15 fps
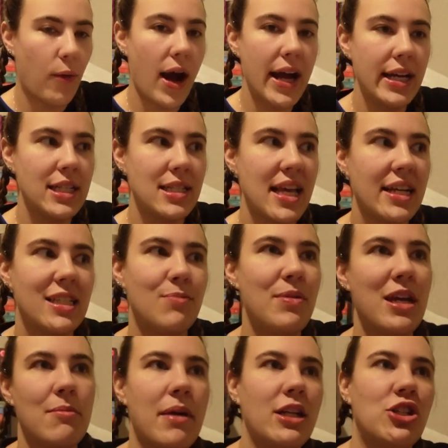is sex
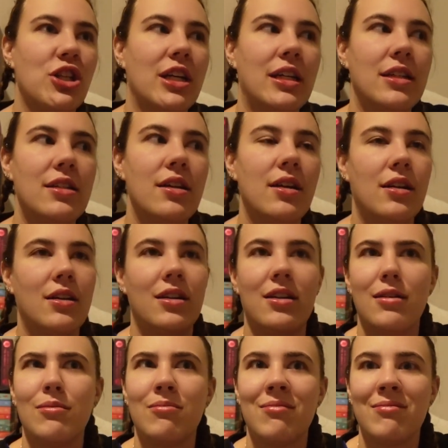being mentioned?
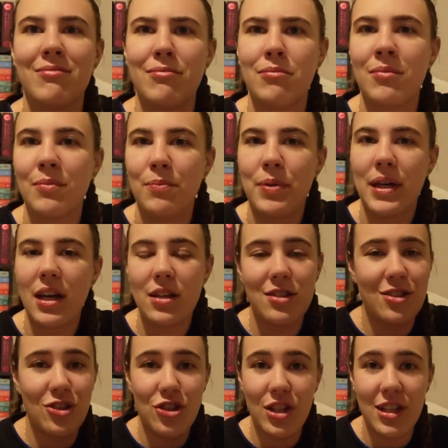
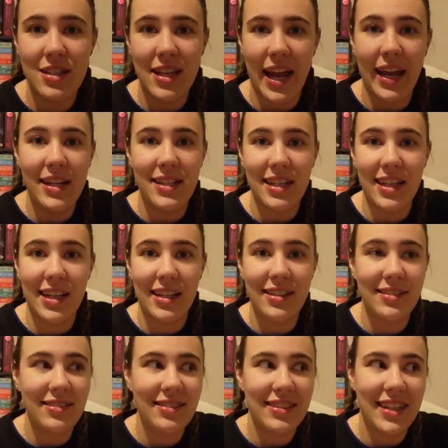Because she's
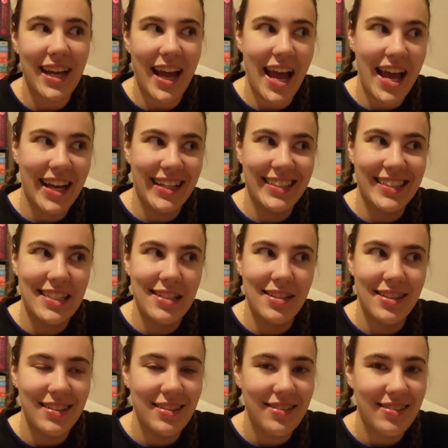18,
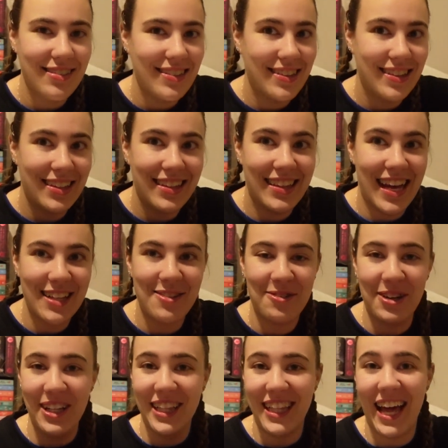and that's
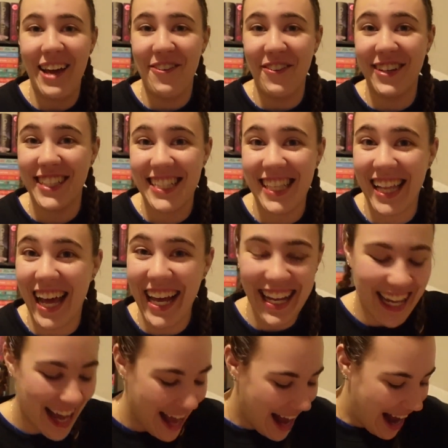what life is
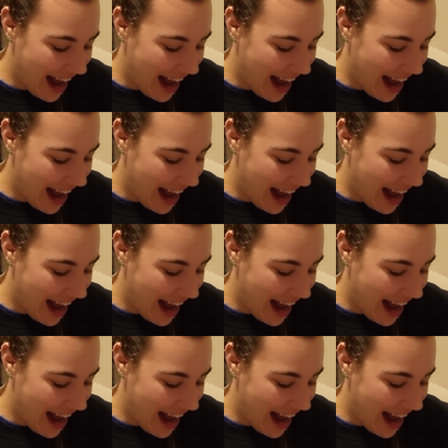like.